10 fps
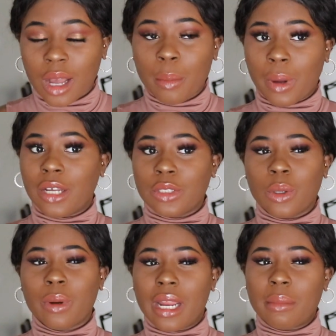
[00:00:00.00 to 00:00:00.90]
But you
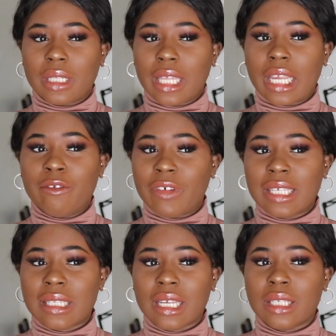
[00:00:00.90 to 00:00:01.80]
know what I mean, like
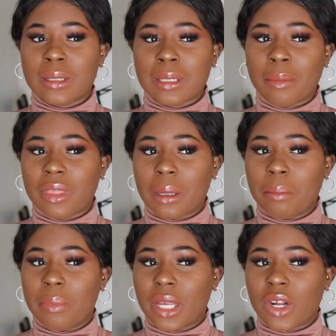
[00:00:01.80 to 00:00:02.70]
investing in something
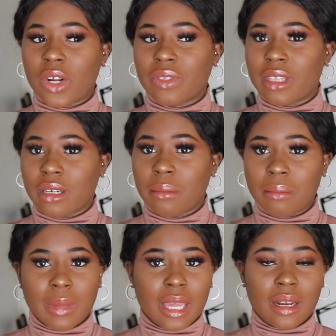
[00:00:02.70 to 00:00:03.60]
bigger
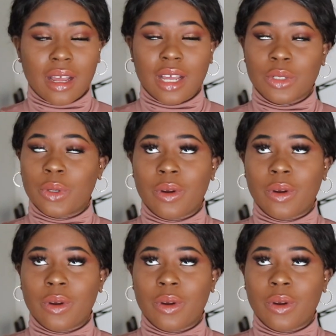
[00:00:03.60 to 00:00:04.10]
than men. I don't know,